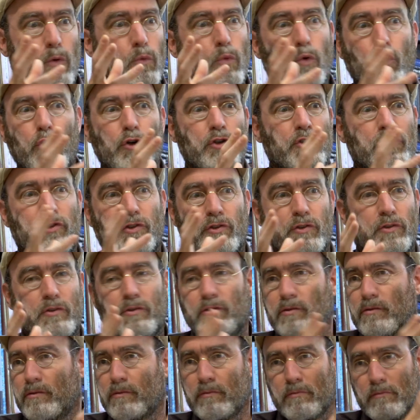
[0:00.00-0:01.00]

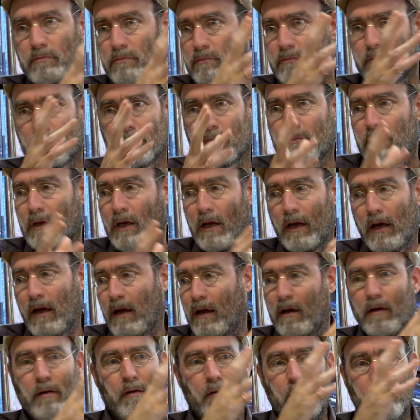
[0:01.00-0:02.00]
worst
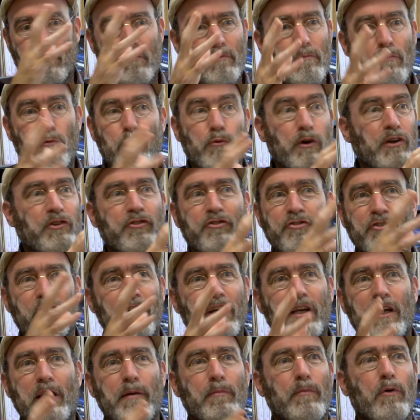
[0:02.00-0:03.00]

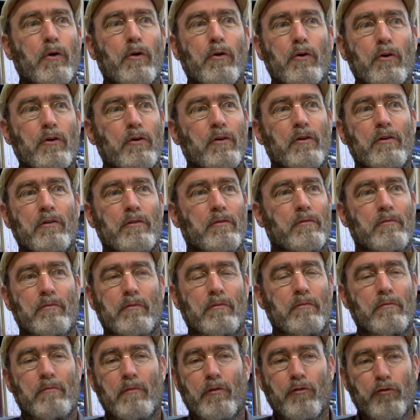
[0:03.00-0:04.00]
regime or
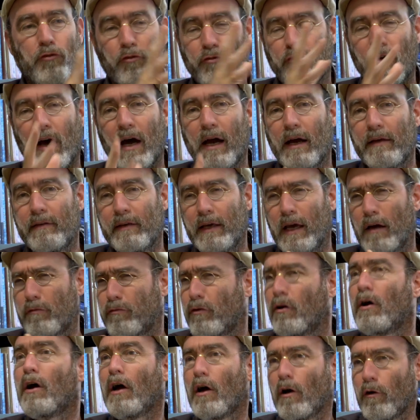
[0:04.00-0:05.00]
society
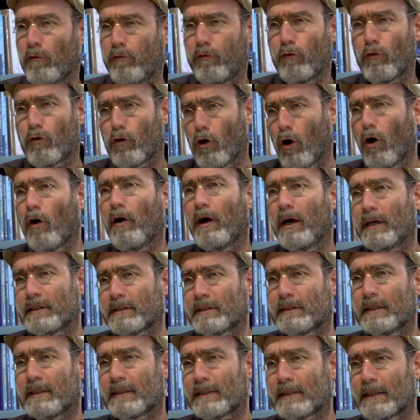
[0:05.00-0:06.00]
ever. Foucault
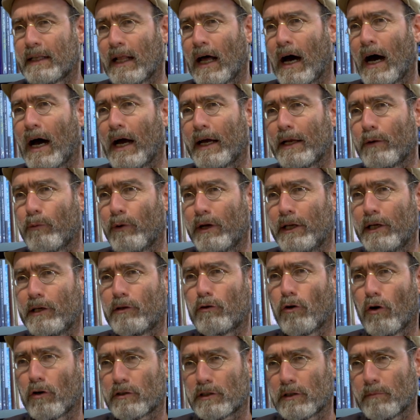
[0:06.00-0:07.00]
has this line when he
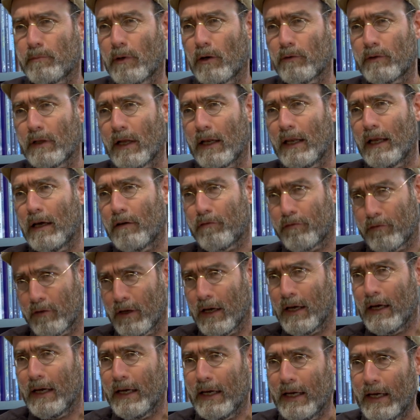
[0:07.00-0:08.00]
talks about the left
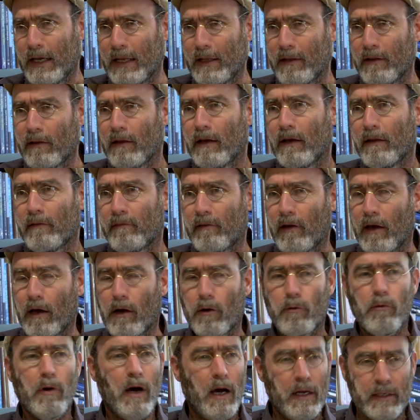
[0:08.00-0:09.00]
in
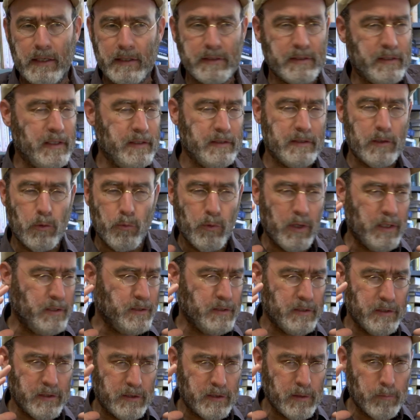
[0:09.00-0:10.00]
Tehran. He says the
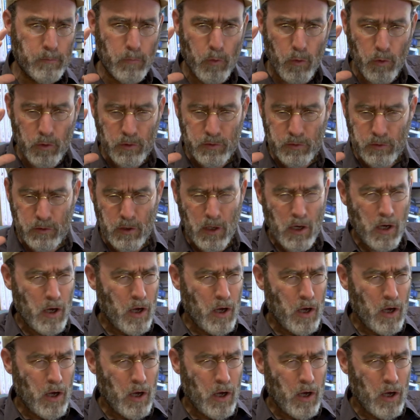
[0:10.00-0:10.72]
West is the most